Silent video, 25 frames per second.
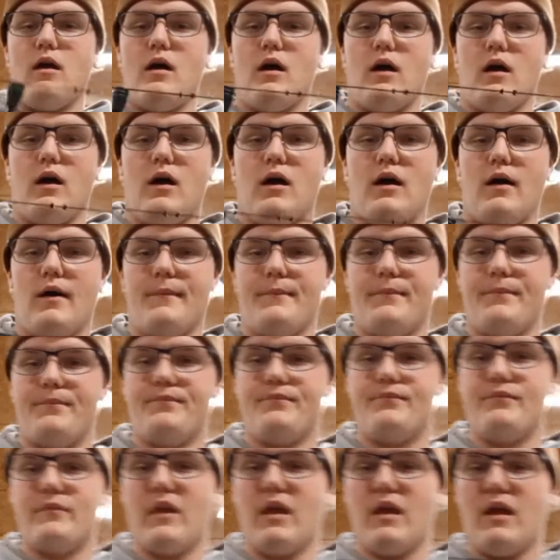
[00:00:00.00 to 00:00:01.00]

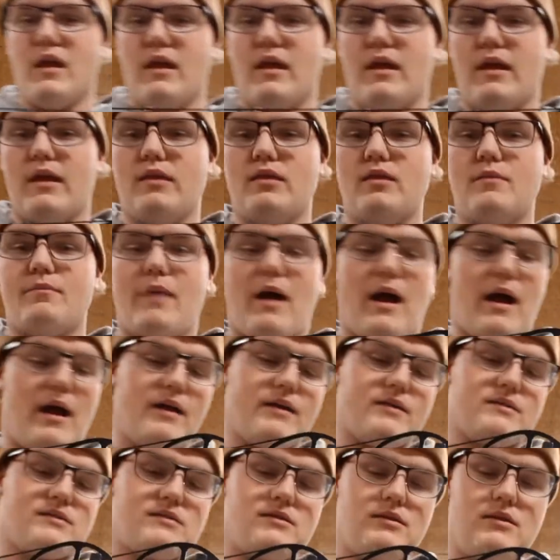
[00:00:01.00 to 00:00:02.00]
In the
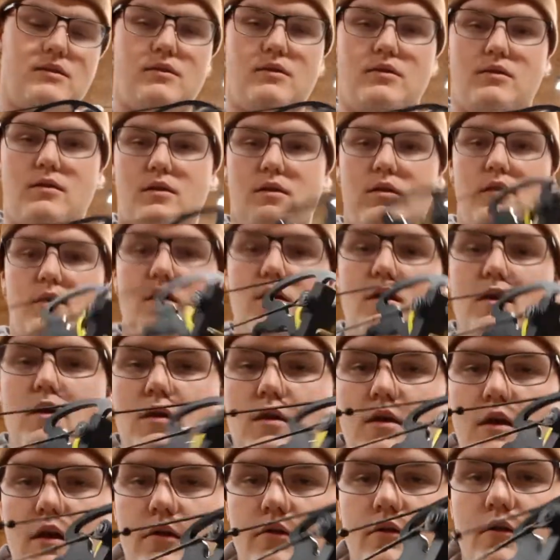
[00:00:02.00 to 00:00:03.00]
box,
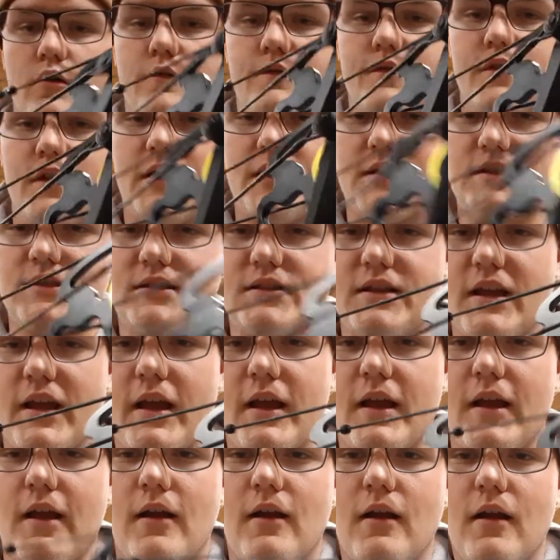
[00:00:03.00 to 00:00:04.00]
I don't know if you can see
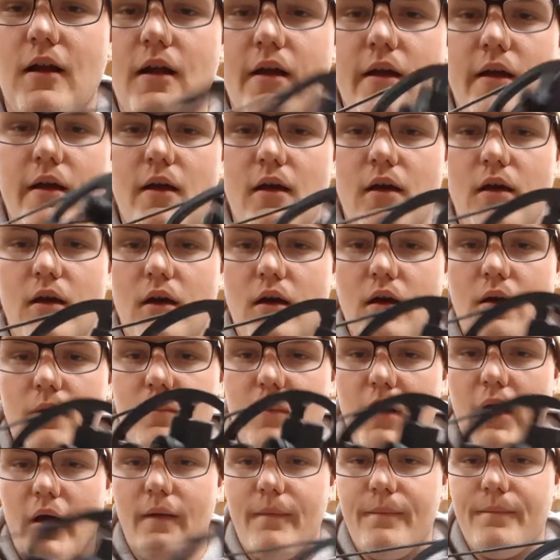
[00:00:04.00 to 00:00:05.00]
it here,
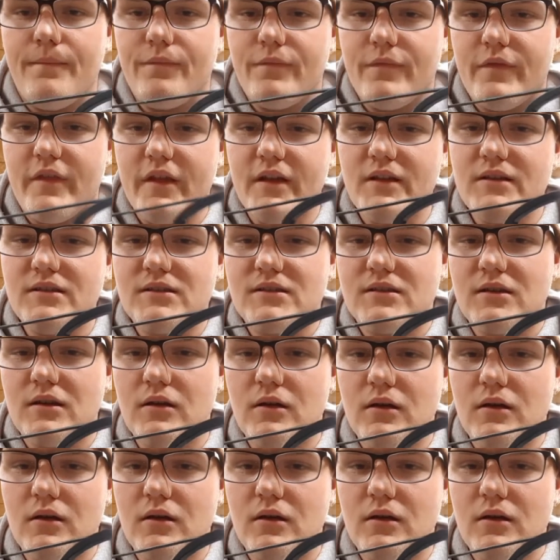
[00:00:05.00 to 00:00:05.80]
but this